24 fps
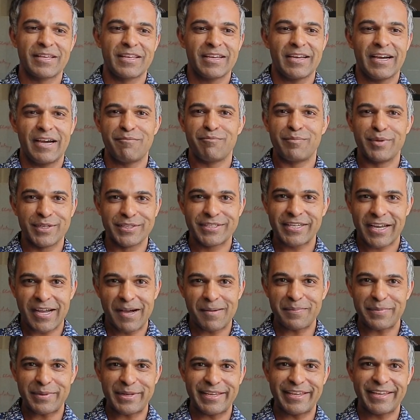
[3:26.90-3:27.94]
I built a
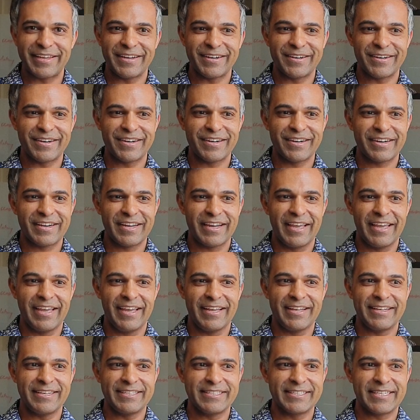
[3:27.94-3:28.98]
company here,
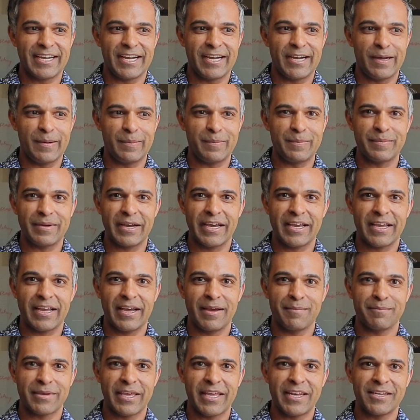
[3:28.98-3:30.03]
and
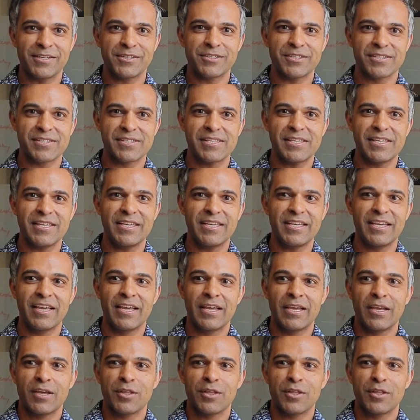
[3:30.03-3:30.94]
I'm getting to see